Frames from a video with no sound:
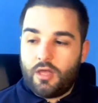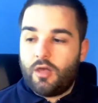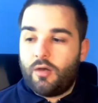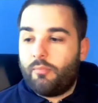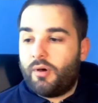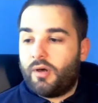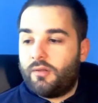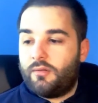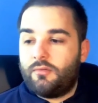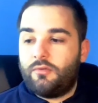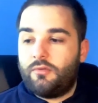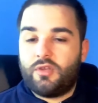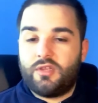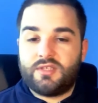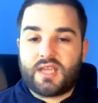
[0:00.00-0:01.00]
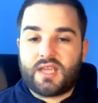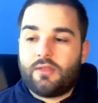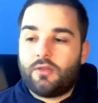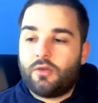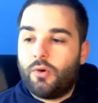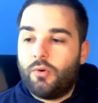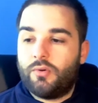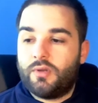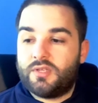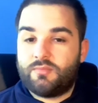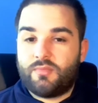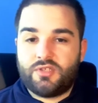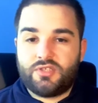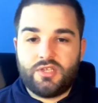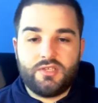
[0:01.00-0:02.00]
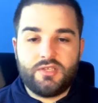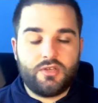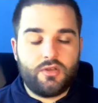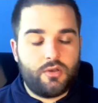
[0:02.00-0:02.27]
but you can scan the code. It's much easier.